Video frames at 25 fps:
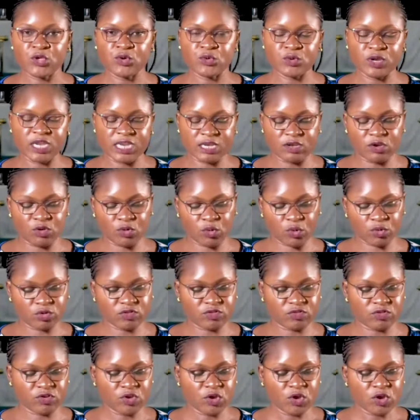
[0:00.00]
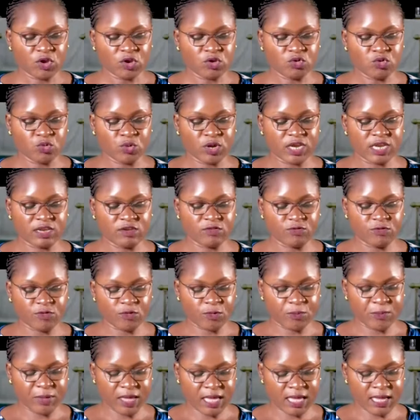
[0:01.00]
you did not do it
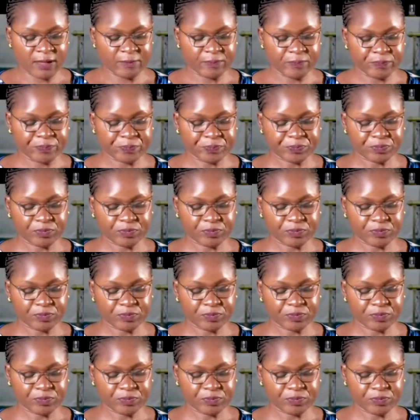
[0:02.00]
for me.